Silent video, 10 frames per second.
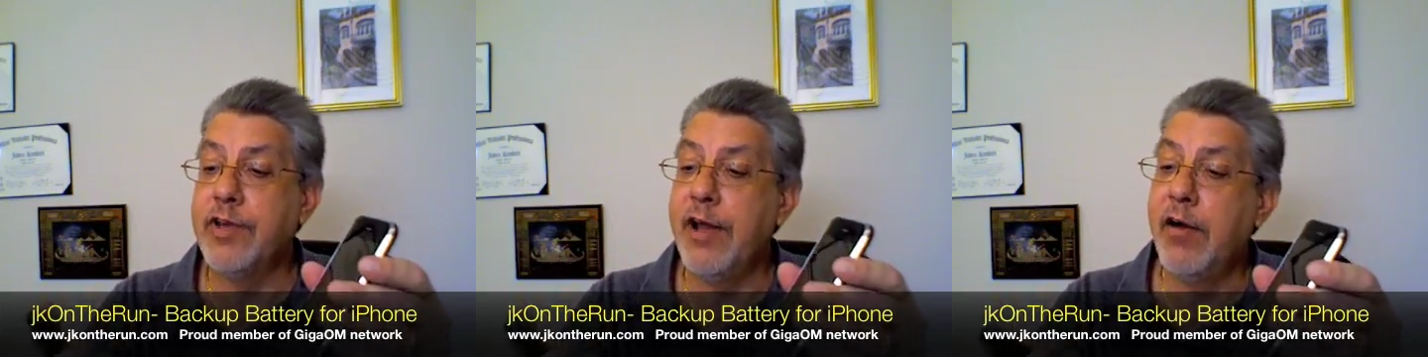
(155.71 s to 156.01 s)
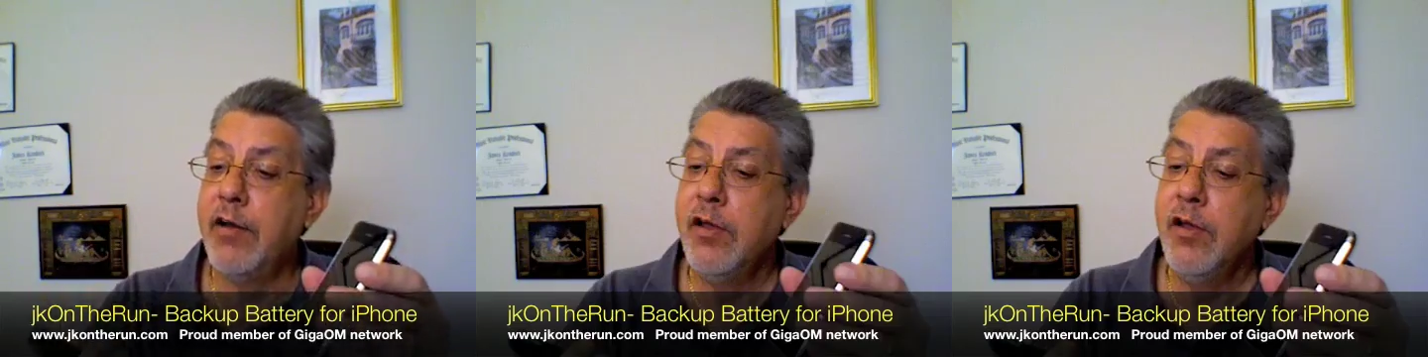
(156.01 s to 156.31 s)
Now,
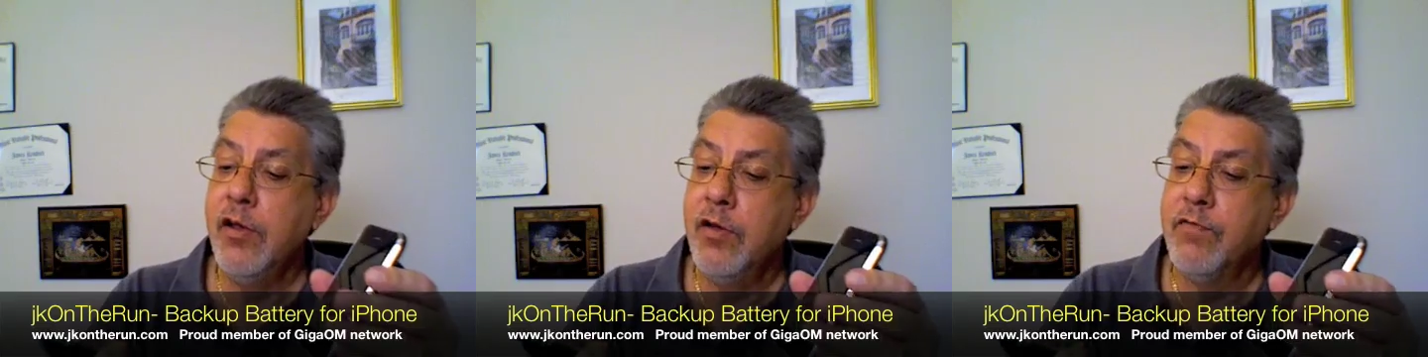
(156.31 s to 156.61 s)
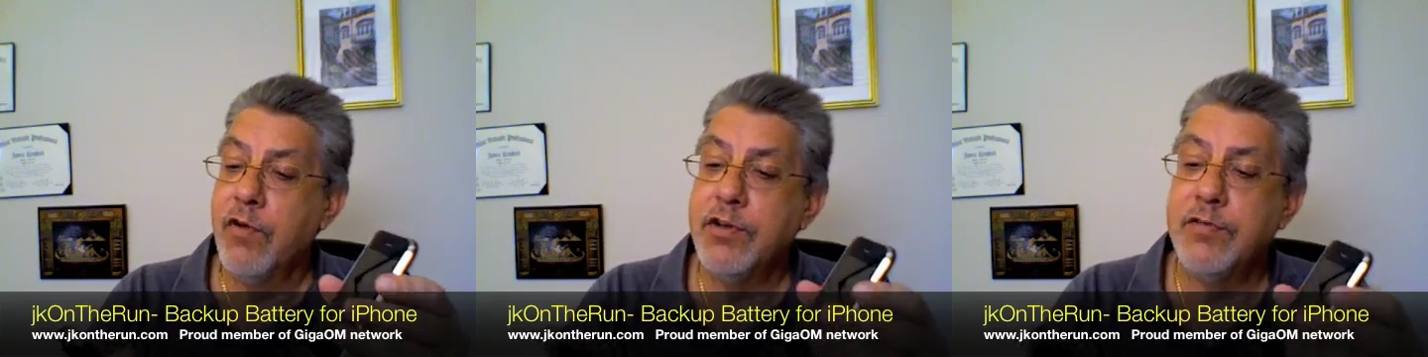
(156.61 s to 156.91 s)

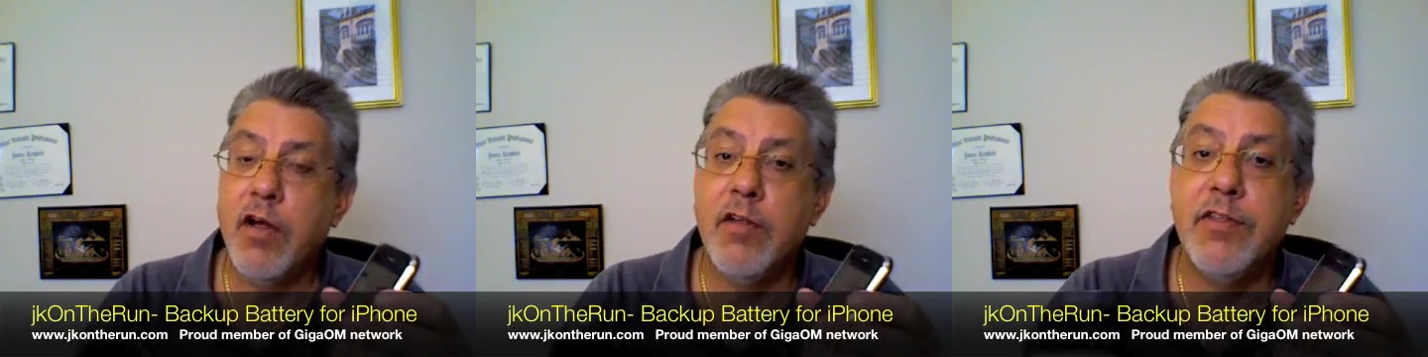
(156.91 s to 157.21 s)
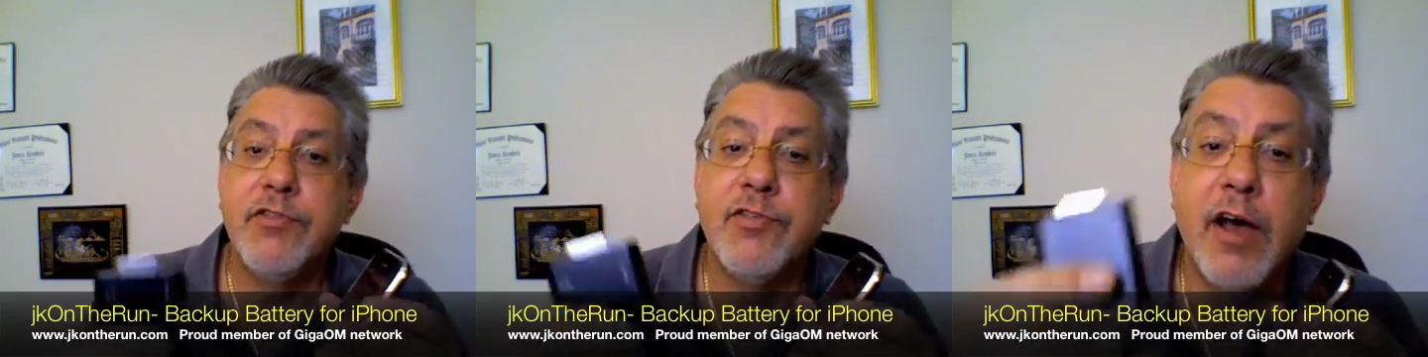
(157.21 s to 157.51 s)
first of all, on
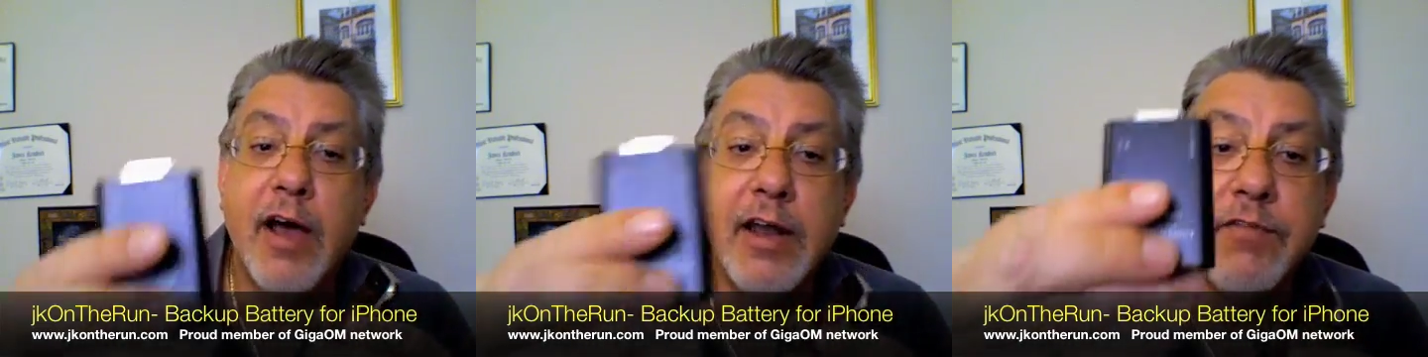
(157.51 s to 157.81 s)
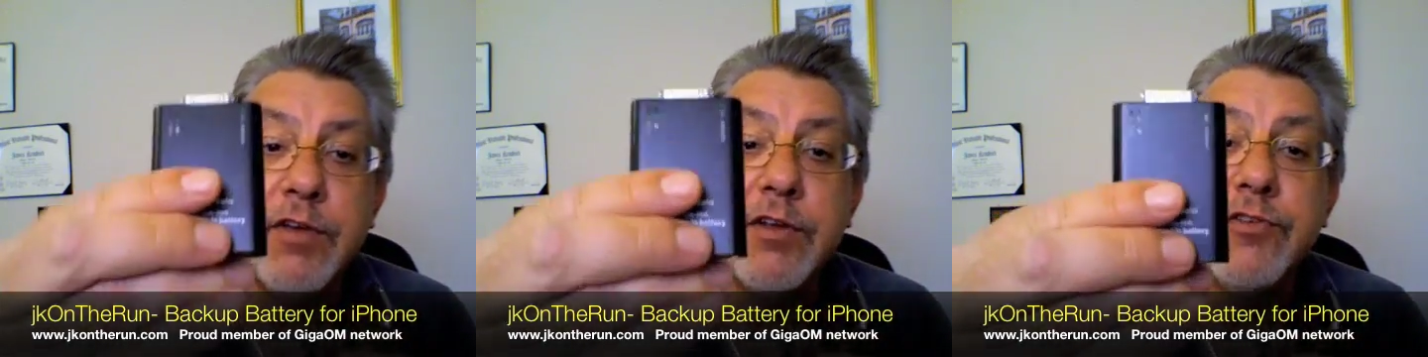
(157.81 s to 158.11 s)
this side,
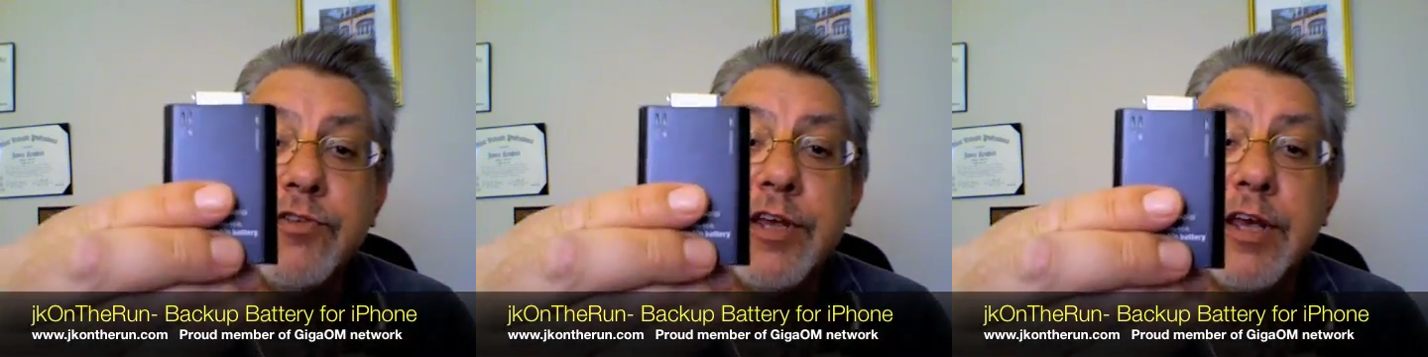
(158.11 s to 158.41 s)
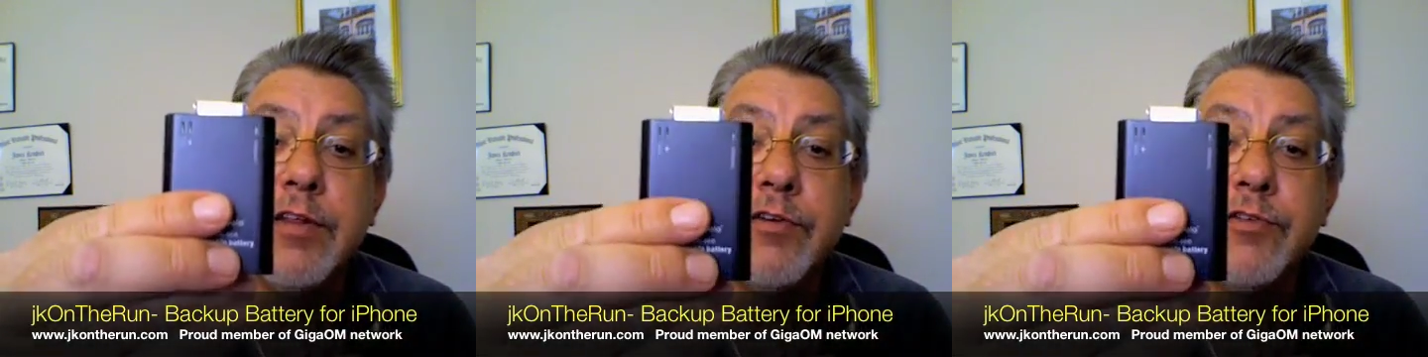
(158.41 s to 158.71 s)
if you can see
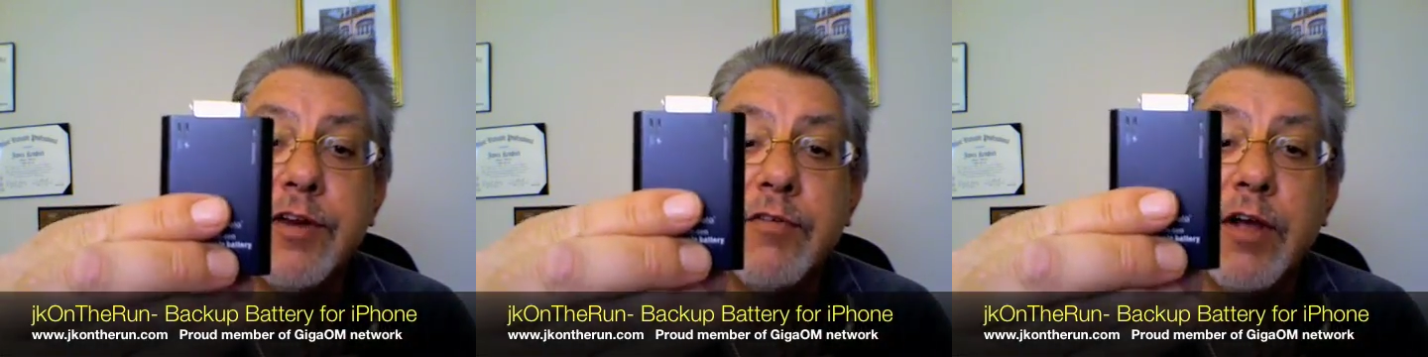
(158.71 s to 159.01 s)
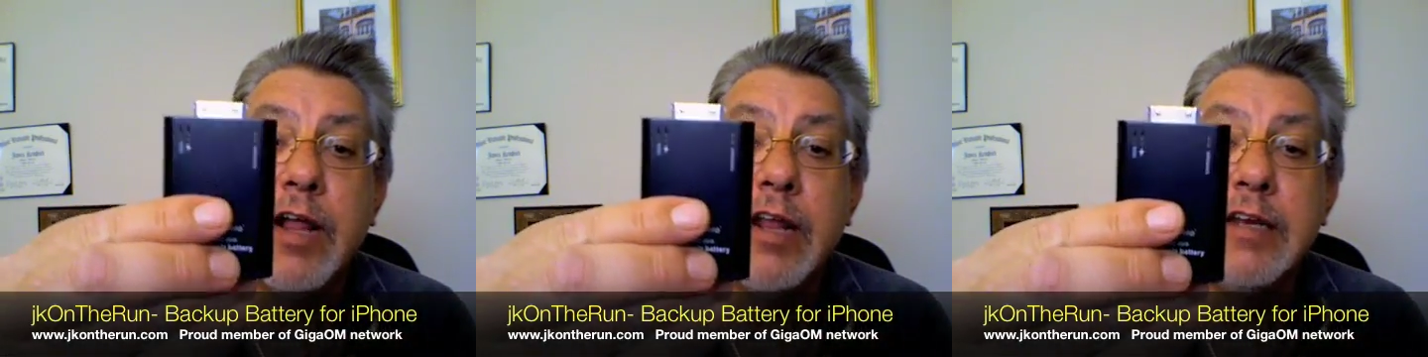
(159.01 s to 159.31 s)
it, there's several
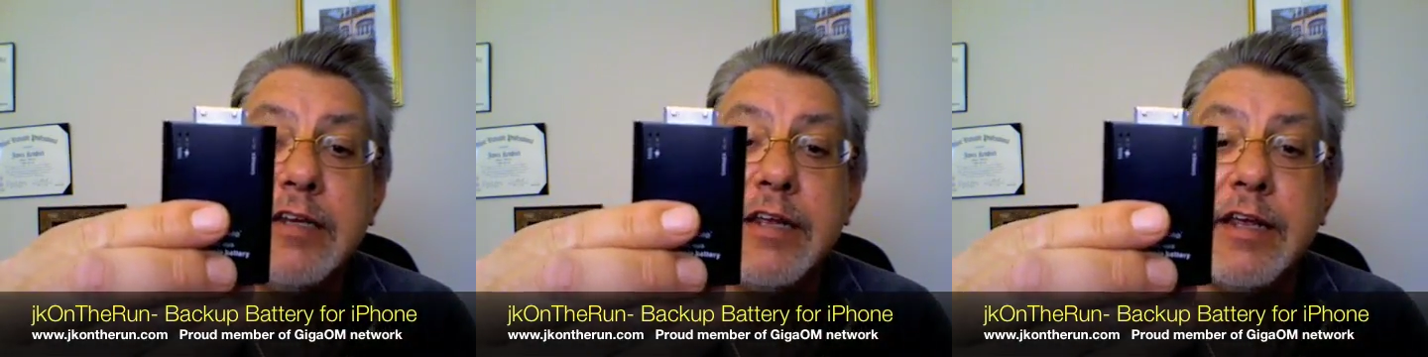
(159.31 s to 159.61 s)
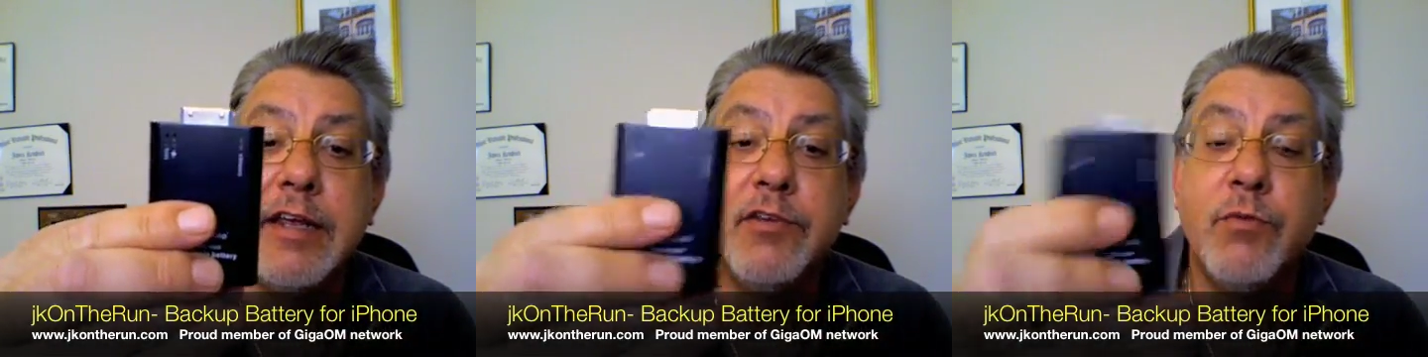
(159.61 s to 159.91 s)

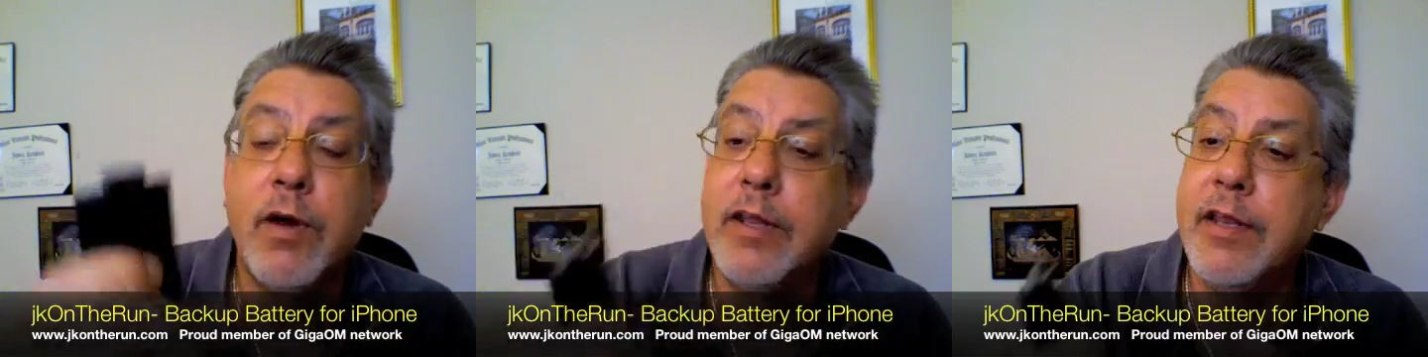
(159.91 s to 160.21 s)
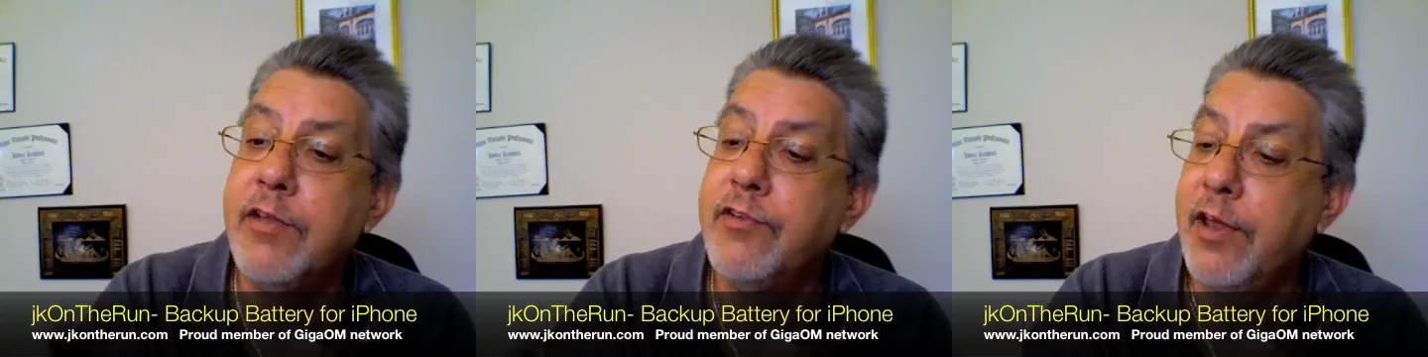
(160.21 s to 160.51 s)
LEDs. One
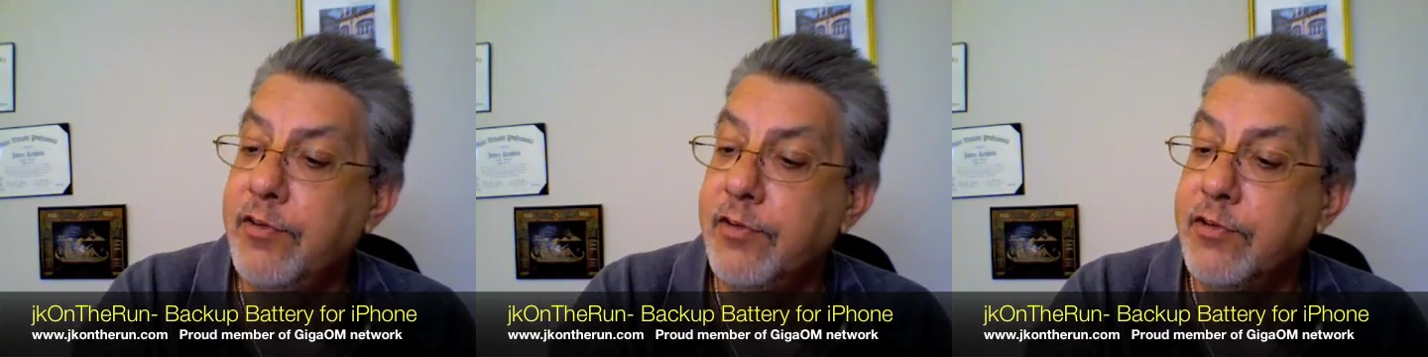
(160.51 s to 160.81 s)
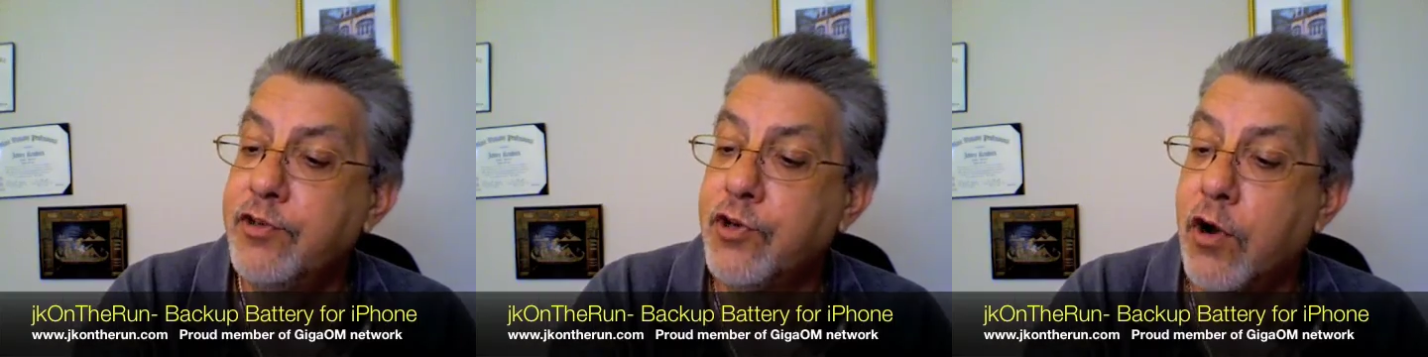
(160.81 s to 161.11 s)
that says it's
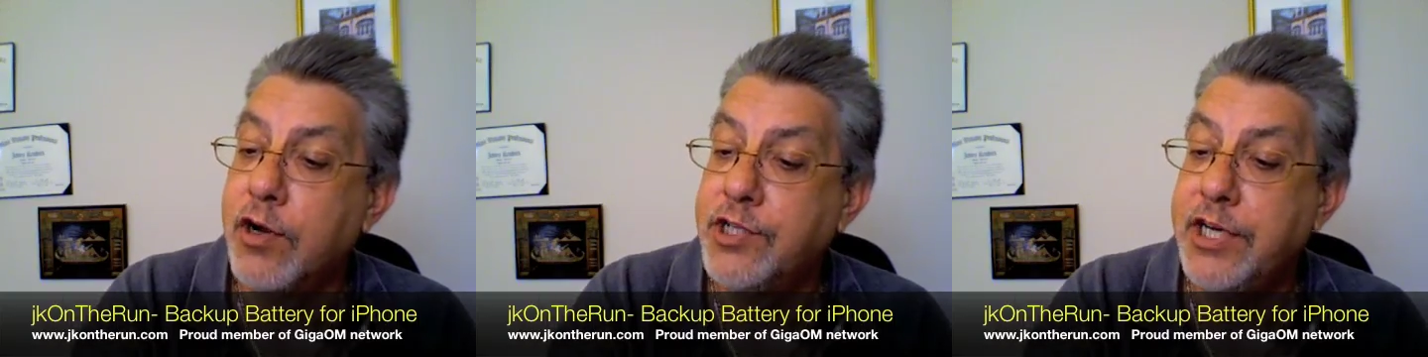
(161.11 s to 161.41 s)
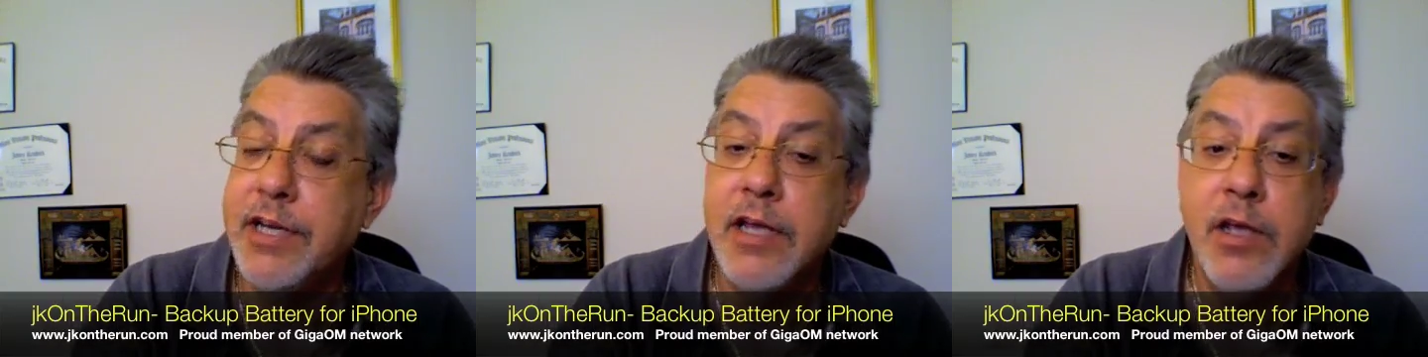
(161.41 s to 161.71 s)
charging.